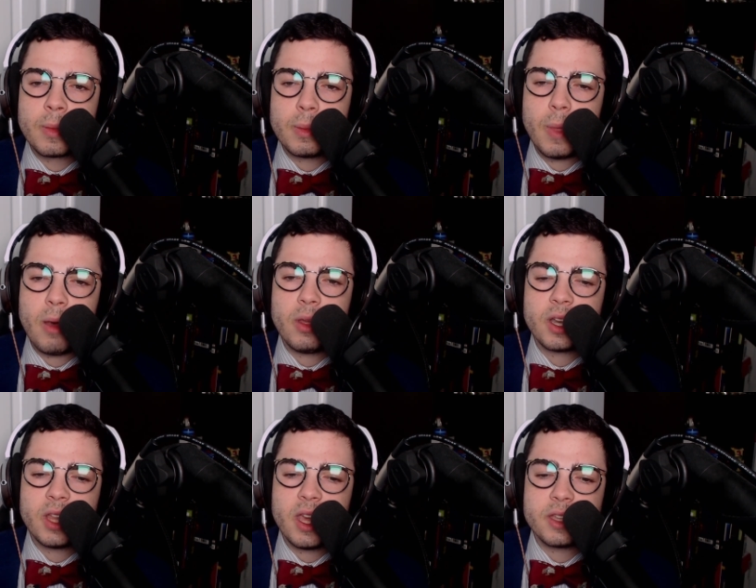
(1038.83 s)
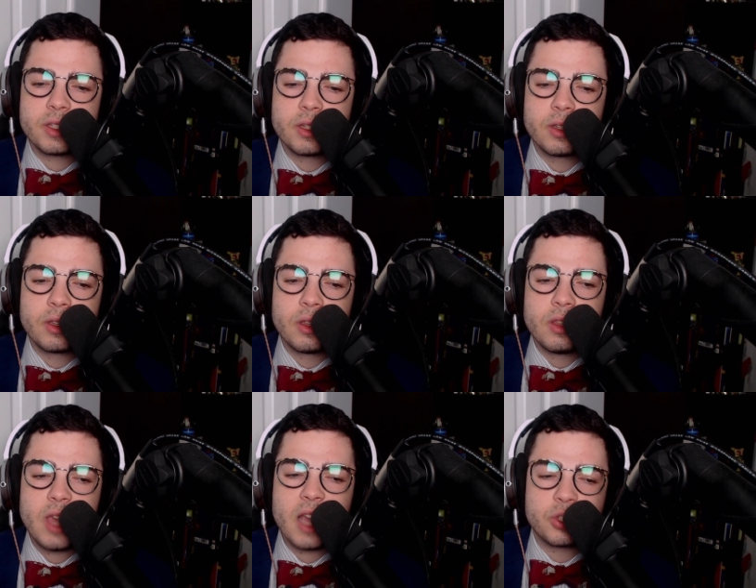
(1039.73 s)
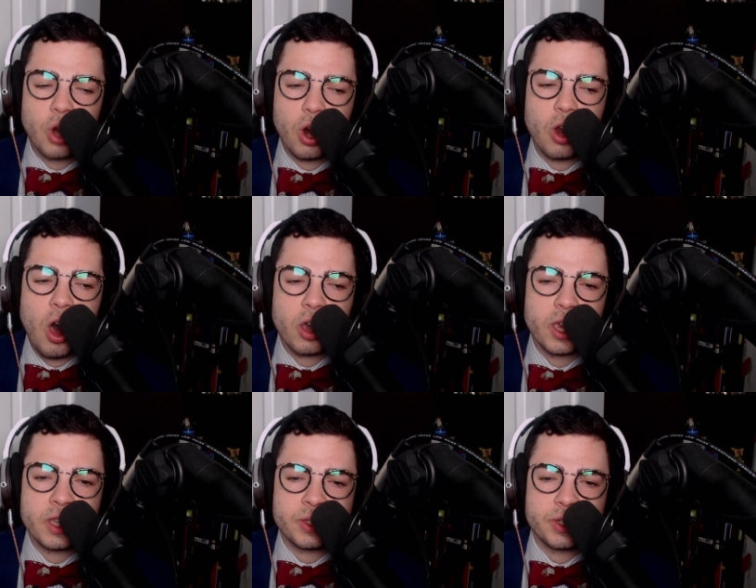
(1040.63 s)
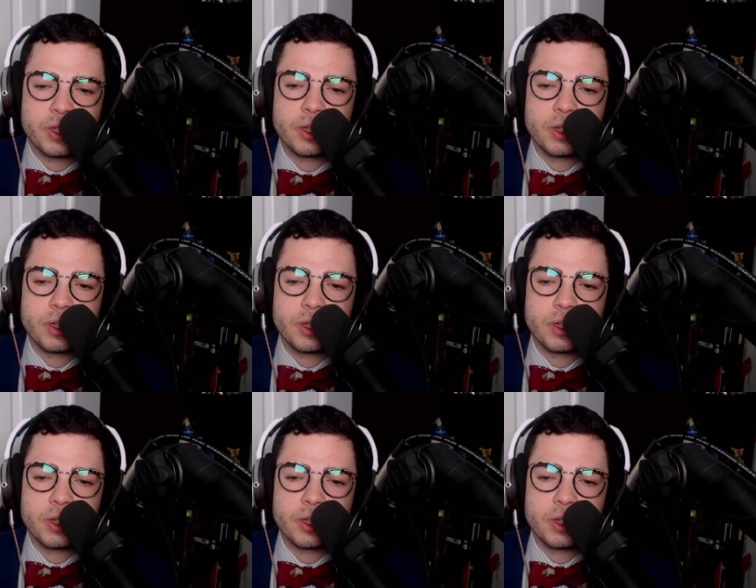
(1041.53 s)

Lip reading: But look at this. That's Kurt Hawkins.